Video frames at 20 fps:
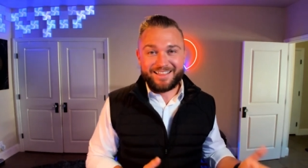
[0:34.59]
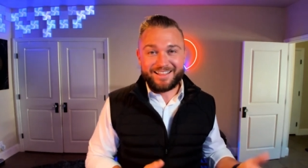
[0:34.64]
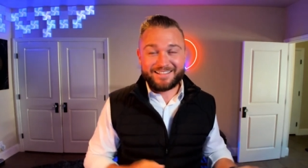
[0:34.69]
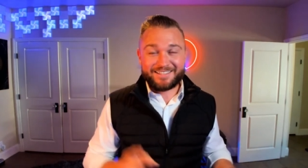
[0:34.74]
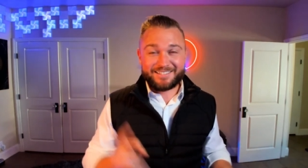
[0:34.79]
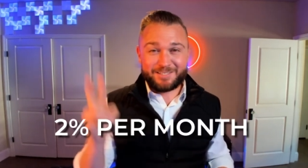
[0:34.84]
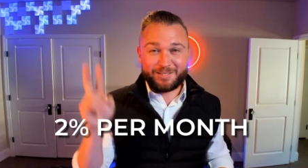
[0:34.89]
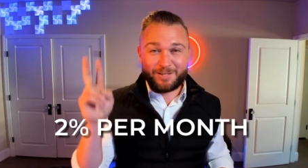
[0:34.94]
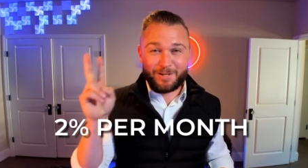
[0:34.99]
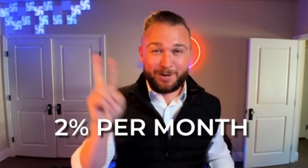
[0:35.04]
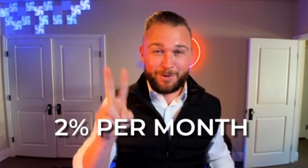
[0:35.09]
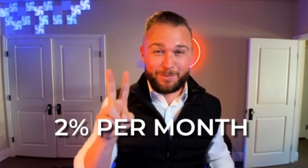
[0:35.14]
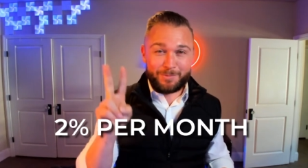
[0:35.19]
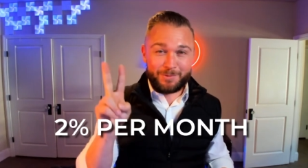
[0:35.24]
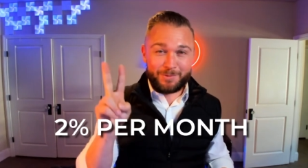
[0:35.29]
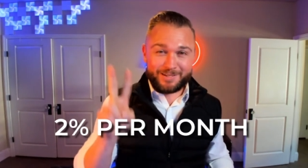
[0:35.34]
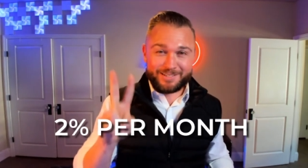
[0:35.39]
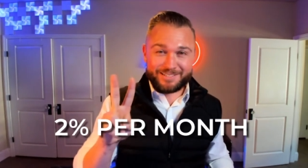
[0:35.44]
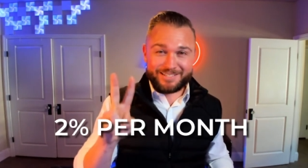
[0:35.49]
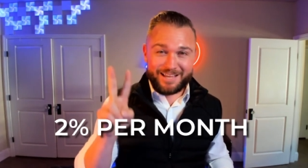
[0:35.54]
That's two
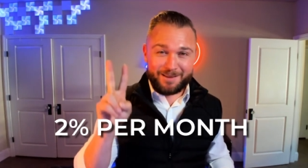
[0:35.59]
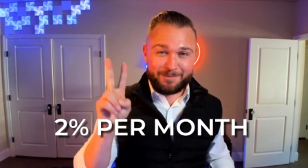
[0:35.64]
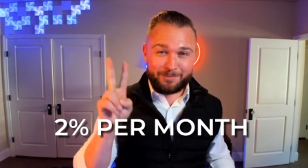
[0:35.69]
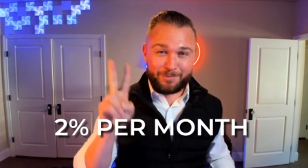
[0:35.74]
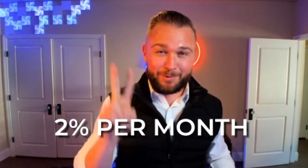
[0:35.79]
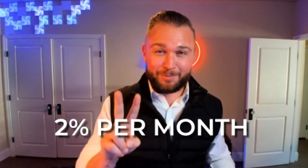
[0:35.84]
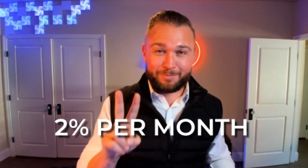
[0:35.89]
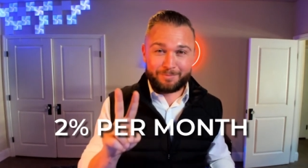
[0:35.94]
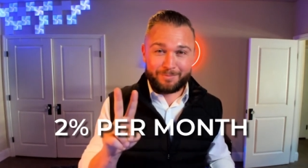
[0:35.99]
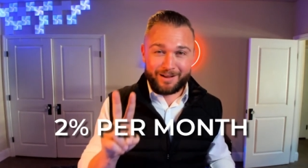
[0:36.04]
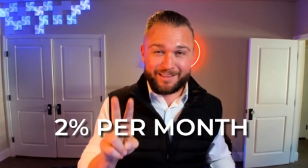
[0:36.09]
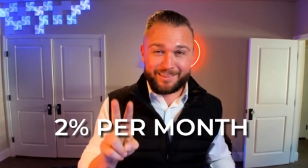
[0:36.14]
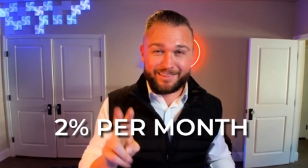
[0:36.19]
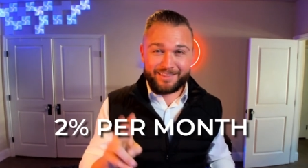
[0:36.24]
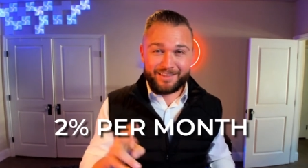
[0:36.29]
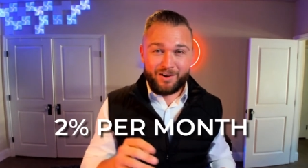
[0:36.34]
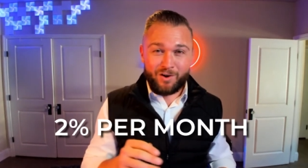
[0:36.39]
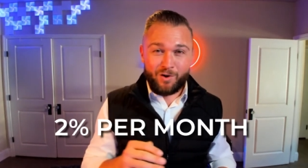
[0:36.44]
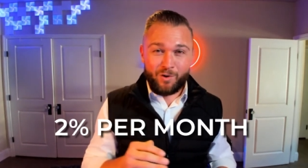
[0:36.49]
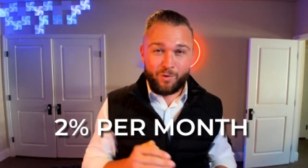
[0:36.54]
percent per
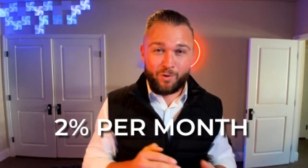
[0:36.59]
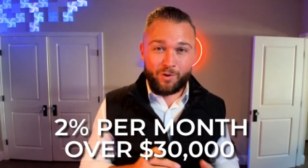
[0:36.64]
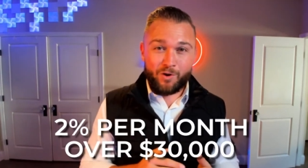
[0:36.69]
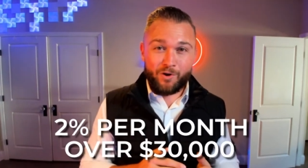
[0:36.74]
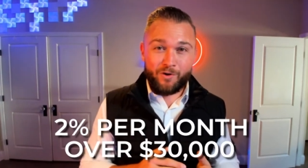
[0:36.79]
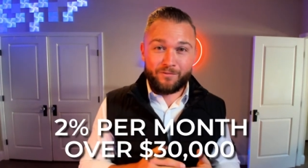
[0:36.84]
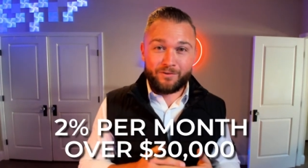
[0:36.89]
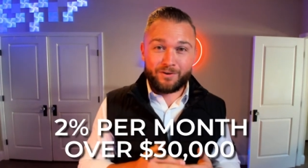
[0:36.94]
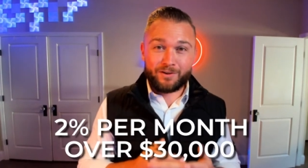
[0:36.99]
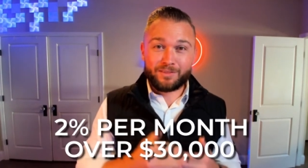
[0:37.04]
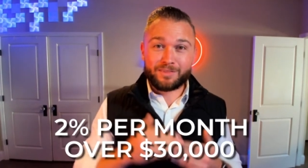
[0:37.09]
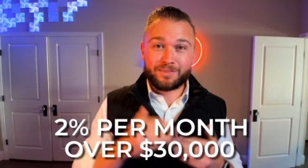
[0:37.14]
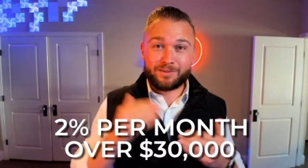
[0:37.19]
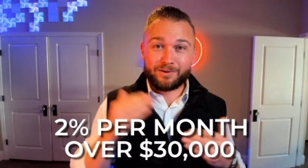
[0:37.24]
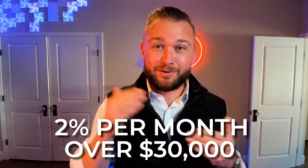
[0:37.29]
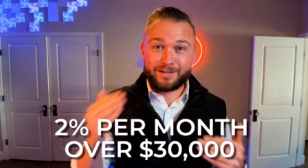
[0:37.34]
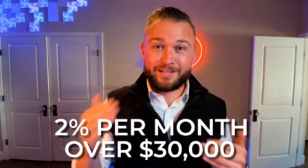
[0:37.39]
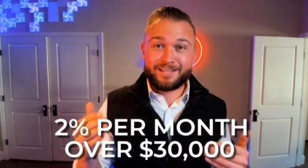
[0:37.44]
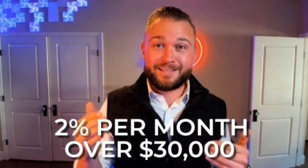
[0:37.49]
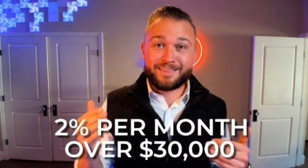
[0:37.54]
month, or over
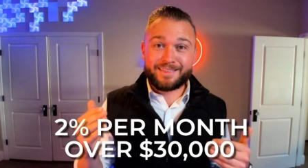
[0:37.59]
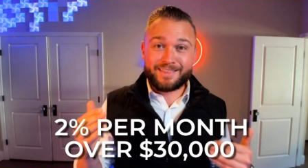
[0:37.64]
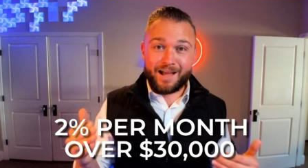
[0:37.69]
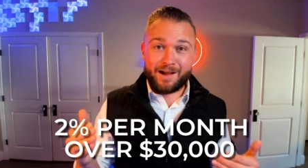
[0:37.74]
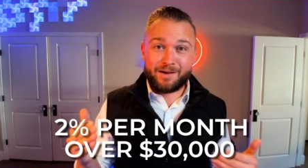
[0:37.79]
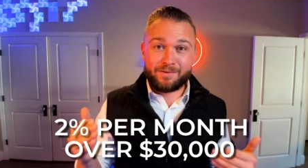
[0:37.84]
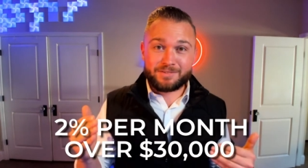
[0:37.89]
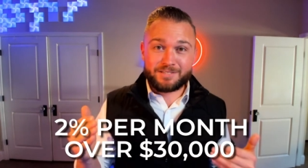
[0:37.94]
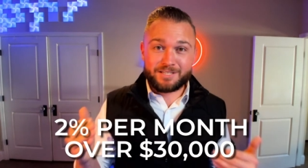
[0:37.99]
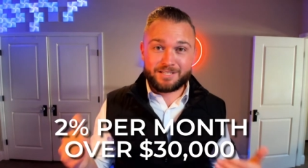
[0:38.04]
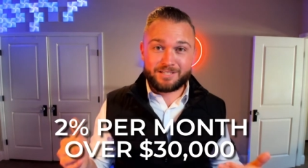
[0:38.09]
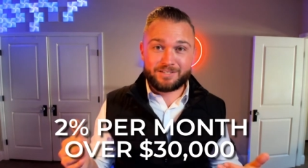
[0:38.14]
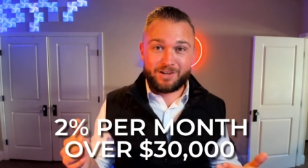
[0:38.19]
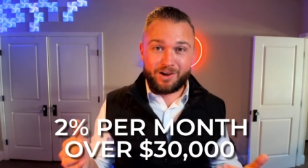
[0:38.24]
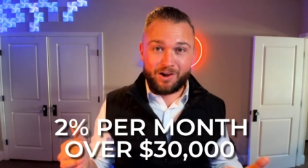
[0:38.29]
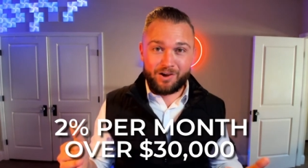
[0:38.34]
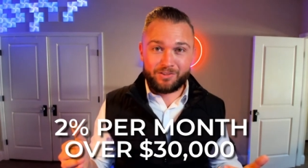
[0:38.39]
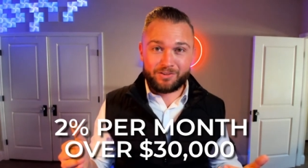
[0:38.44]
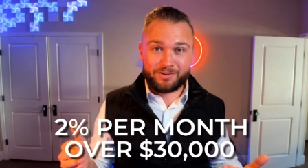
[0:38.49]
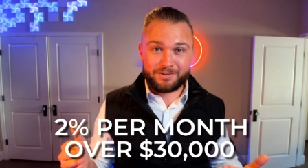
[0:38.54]
thirty thousand
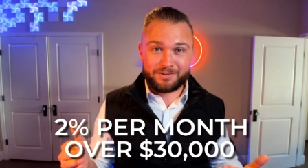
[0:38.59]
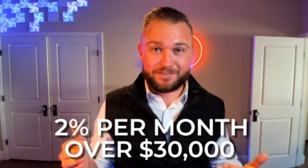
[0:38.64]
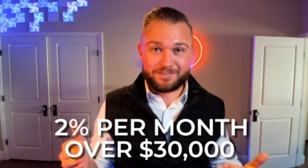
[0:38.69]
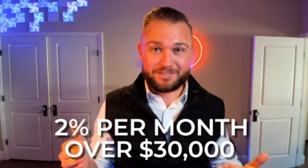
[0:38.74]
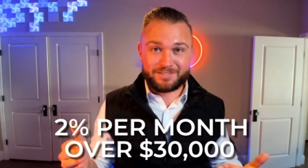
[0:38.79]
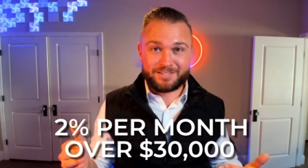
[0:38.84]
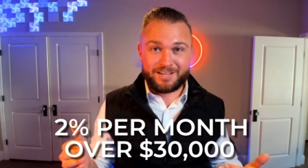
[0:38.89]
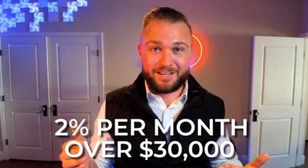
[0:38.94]
dollars